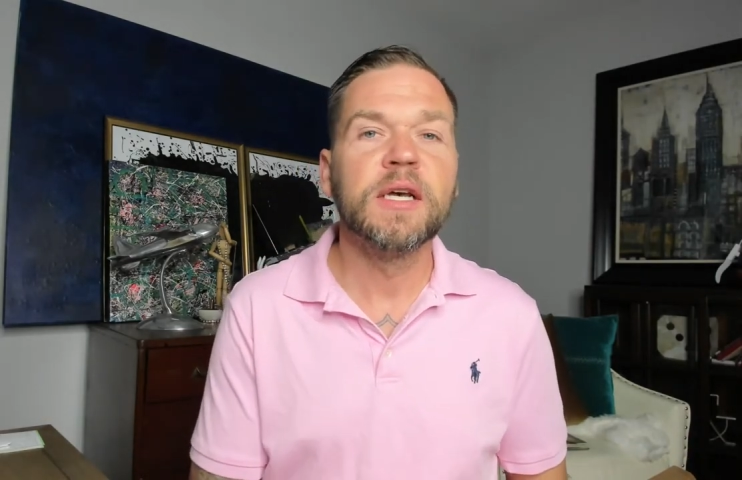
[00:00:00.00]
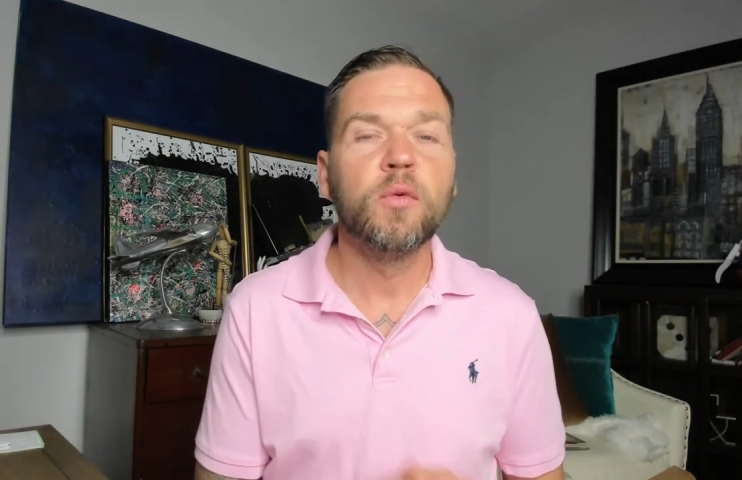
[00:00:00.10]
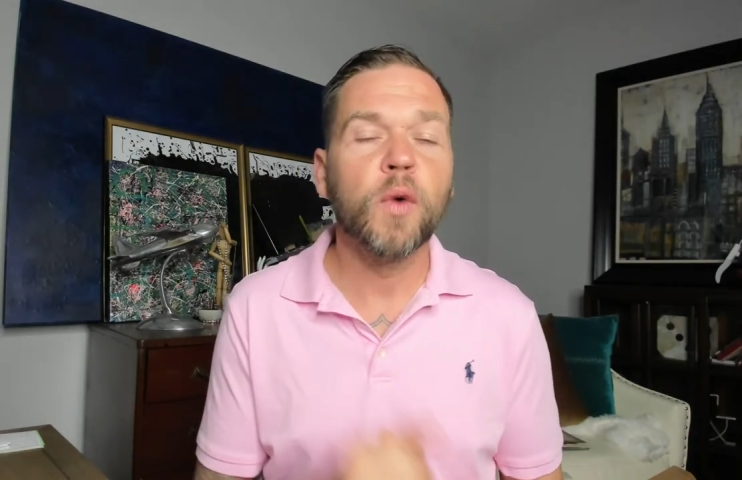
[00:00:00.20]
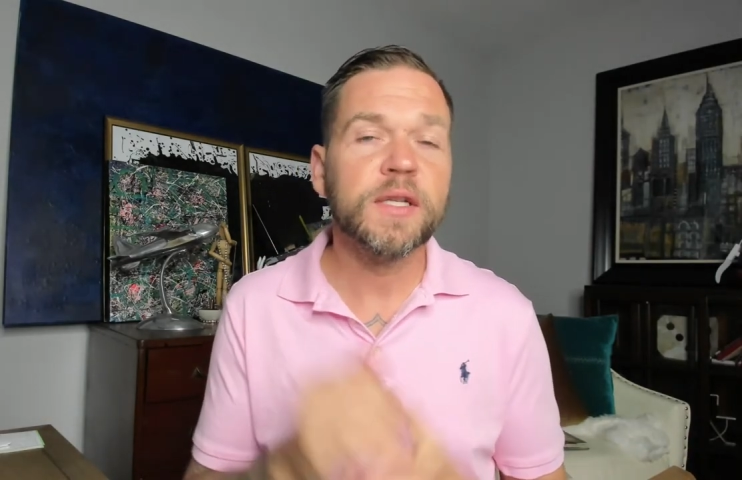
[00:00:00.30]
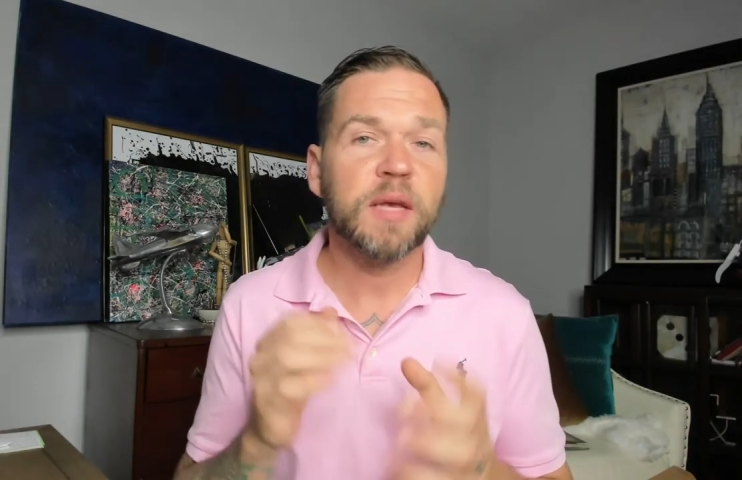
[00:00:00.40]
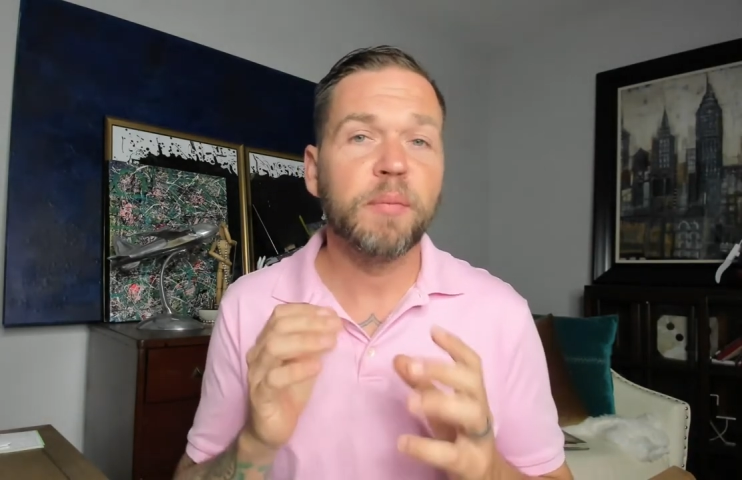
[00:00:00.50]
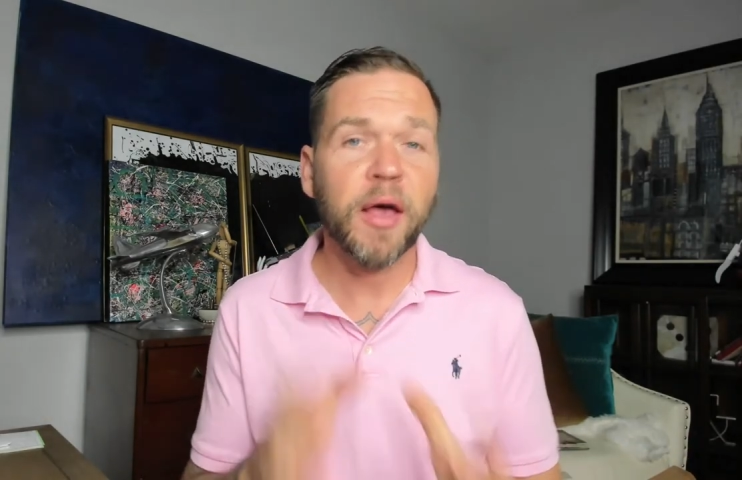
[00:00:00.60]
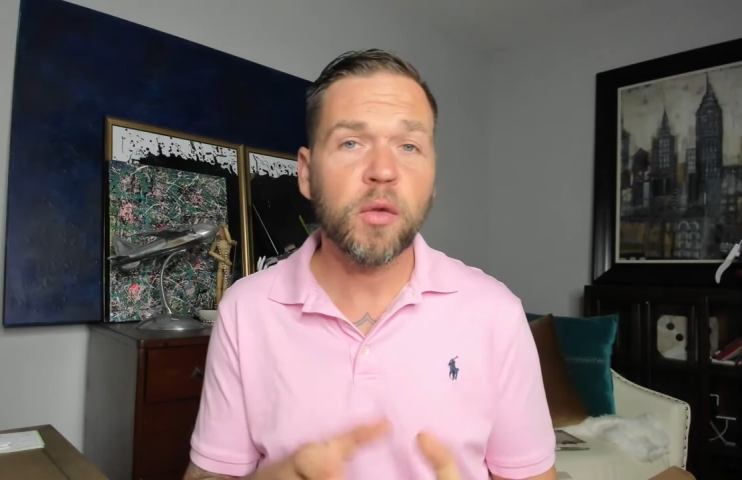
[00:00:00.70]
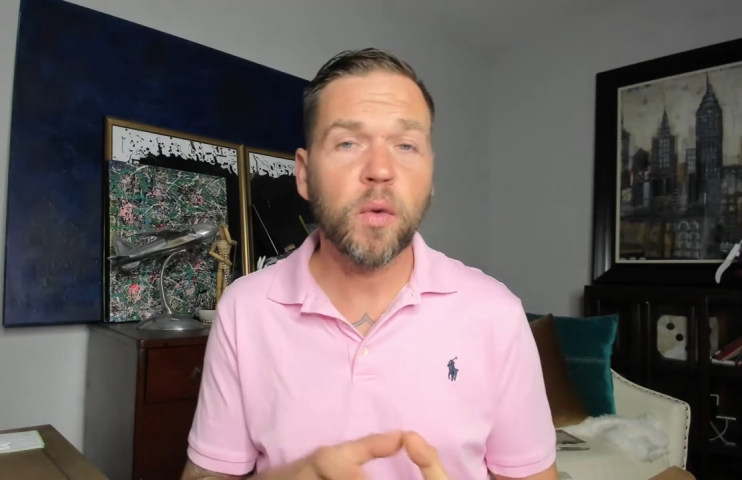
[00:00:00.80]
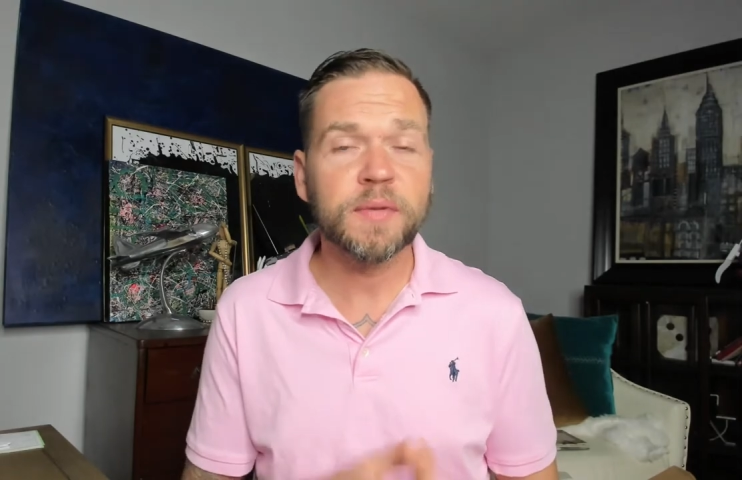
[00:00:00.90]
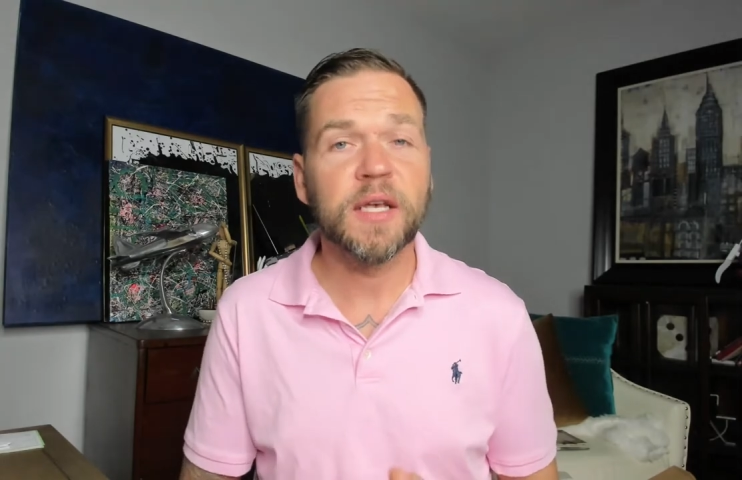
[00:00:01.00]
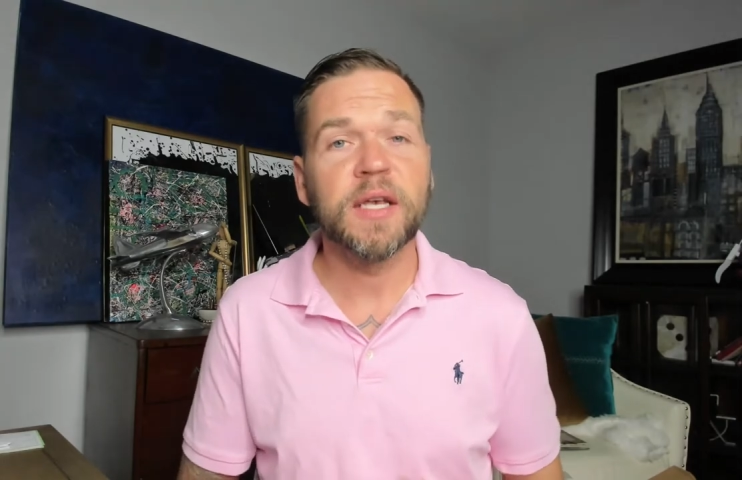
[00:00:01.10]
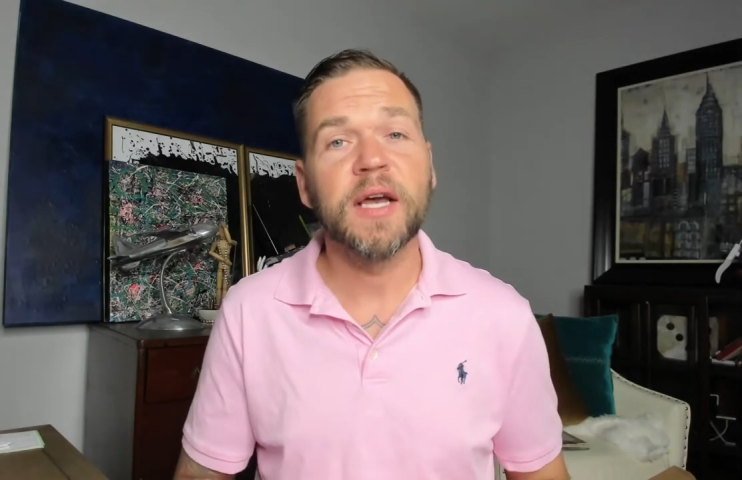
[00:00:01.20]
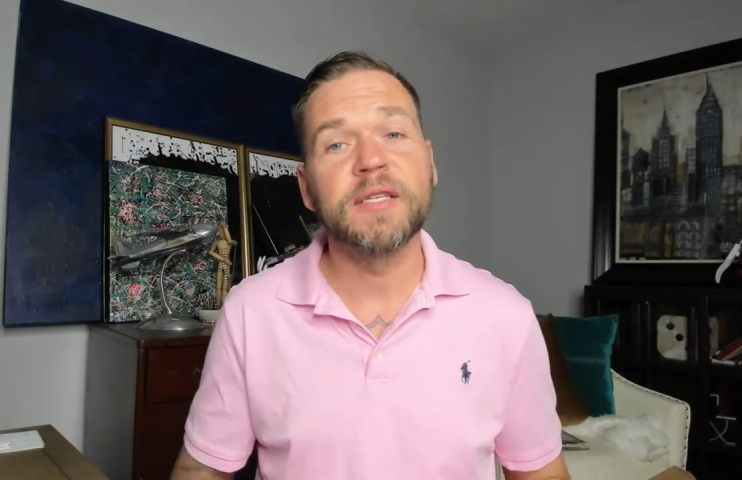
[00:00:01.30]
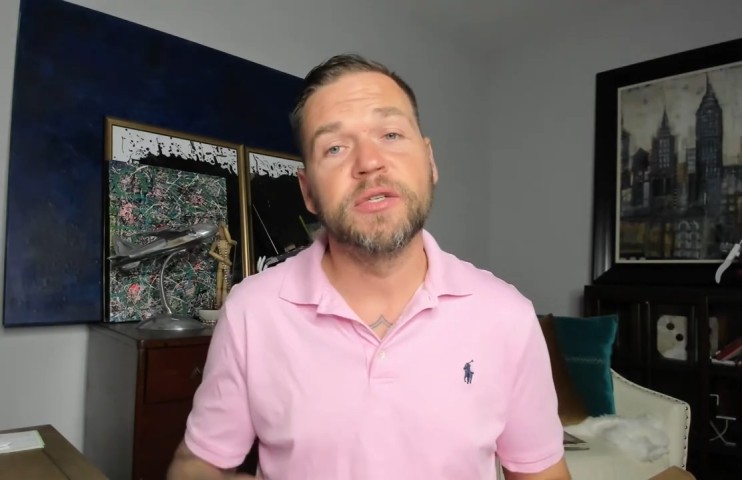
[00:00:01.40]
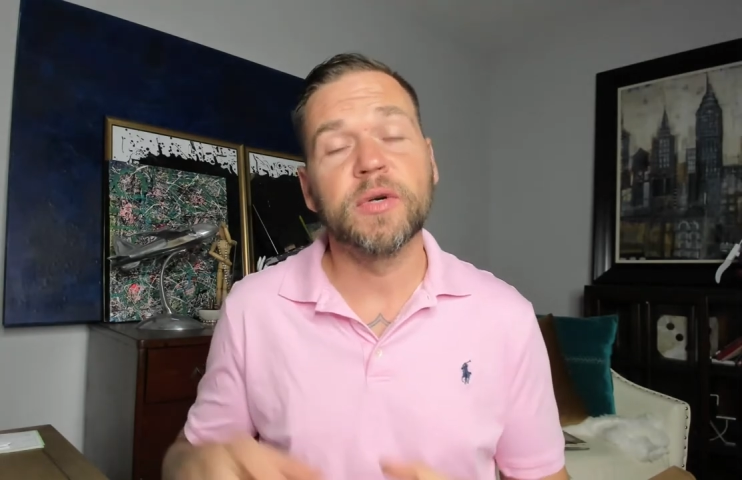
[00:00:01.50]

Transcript: Once they buy the website, guys,